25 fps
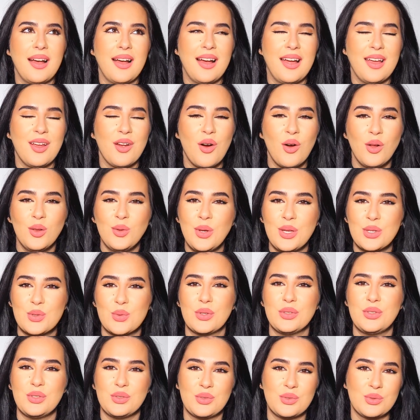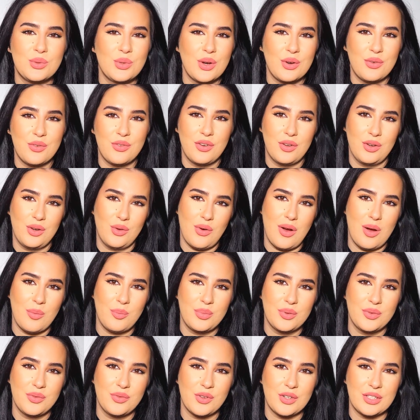I always wanted to do a
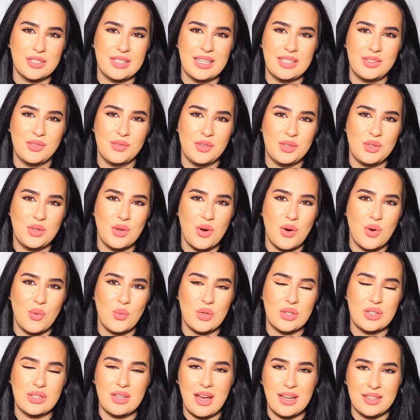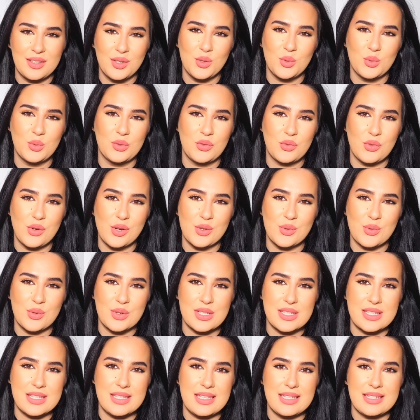follow-up for that video with other oud
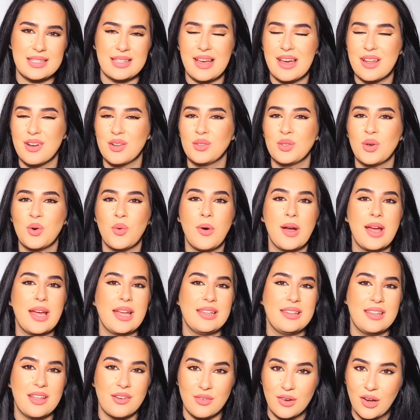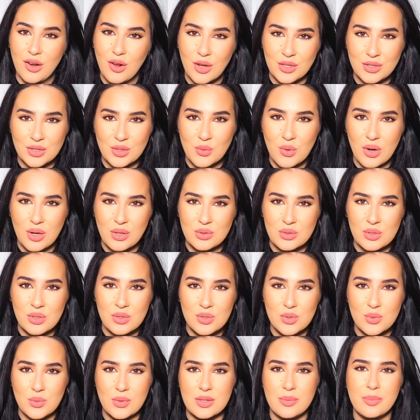fragrances. I don't know why I never got around
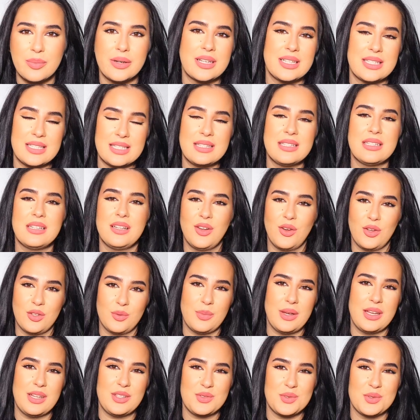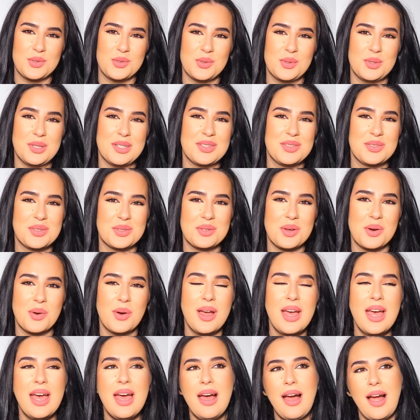to do it, but it's still on my to-do list, you
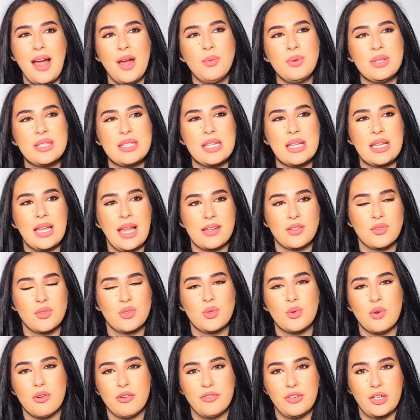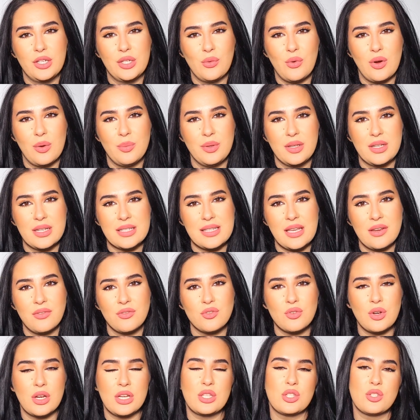know. I would still like to do a follow-up because
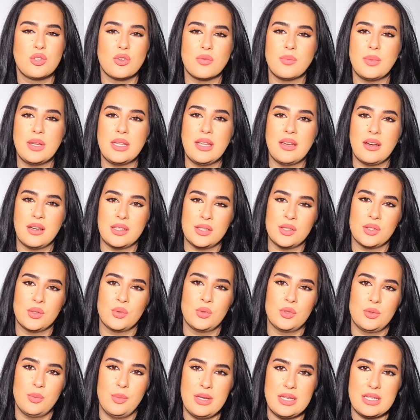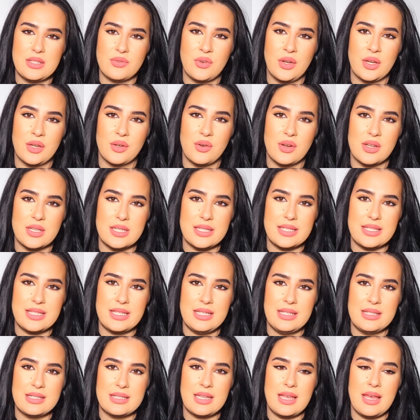I've tried so many other oud-based
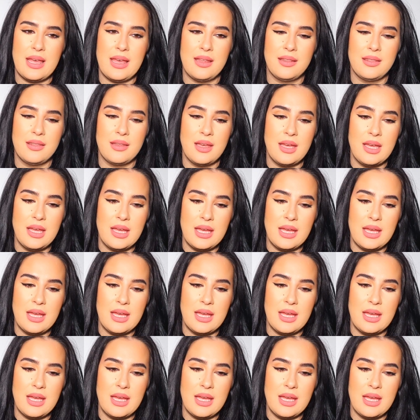fragrances, and